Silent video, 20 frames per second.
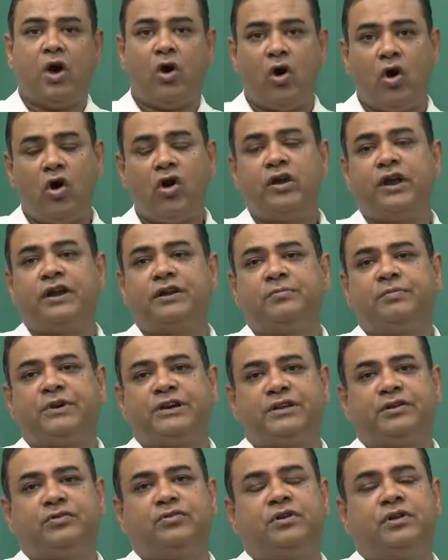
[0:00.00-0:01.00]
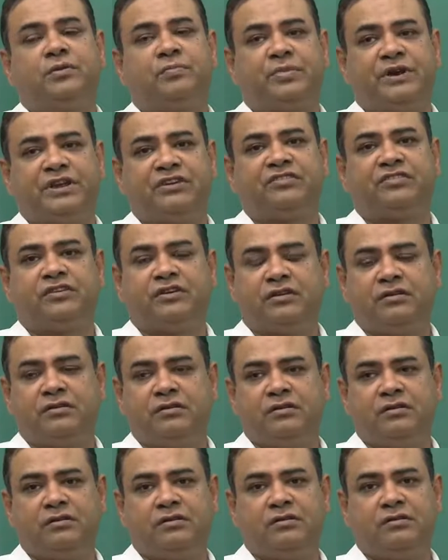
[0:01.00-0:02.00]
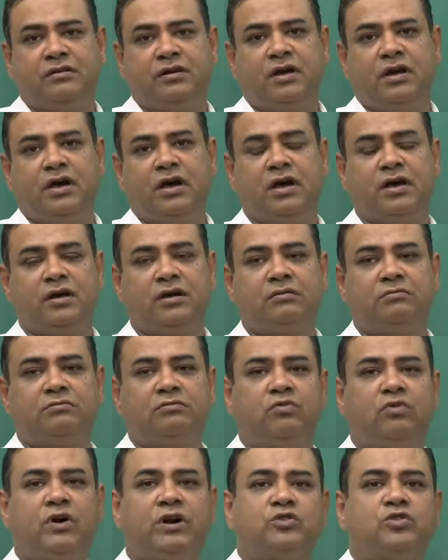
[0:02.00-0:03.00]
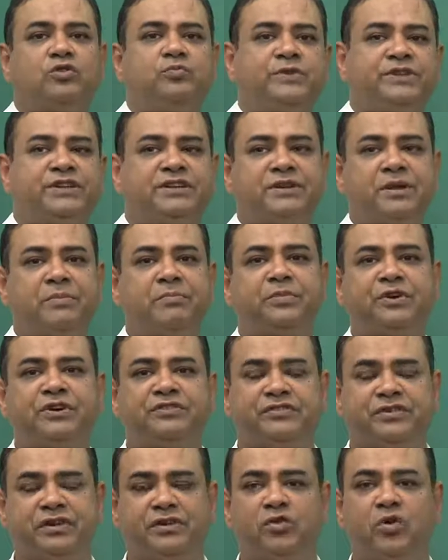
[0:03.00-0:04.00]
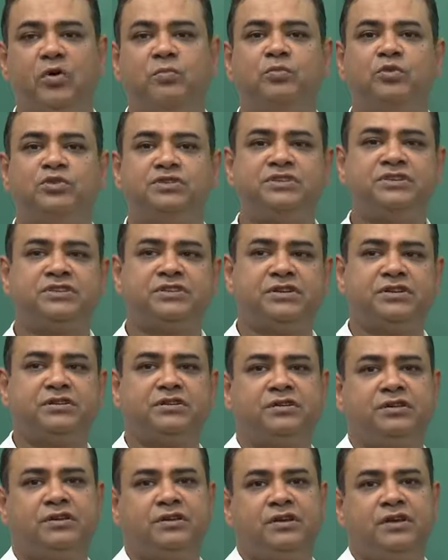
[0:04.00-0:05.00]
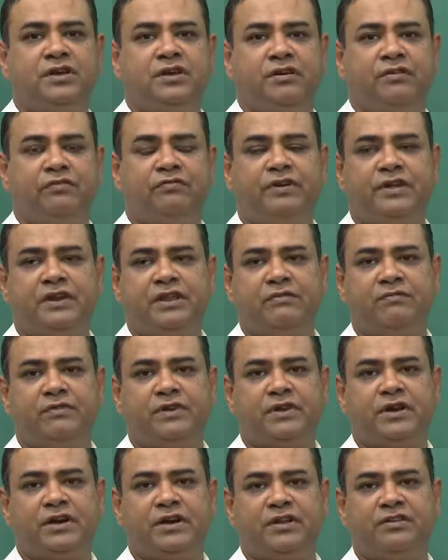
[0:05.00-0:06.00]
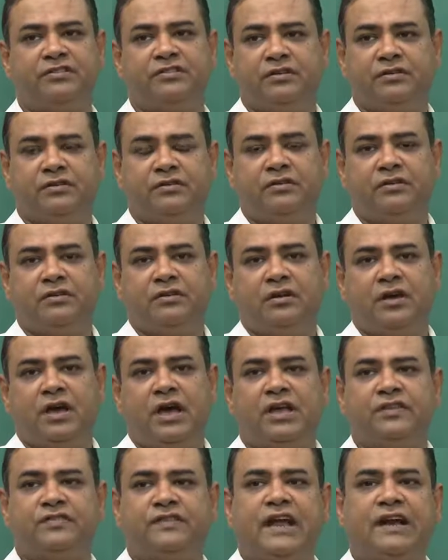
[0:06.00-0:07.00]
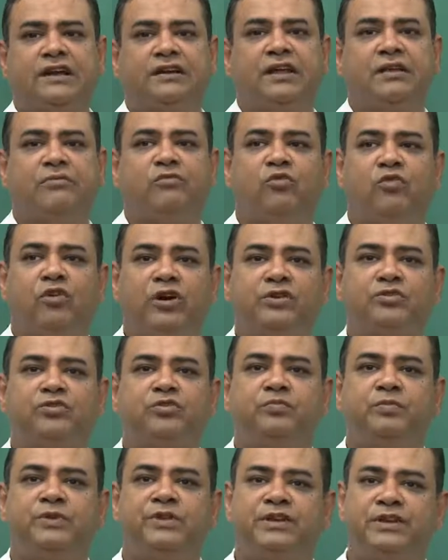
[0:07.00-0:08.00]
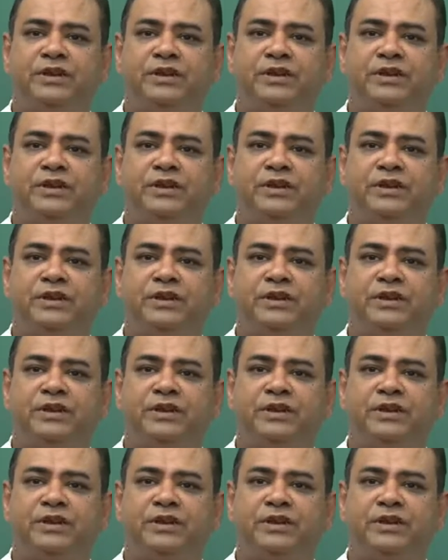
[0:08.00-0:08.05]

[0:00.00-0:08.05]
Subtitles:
or at a particular pressure what would be the temperature and composition variable condition, and that time what would be the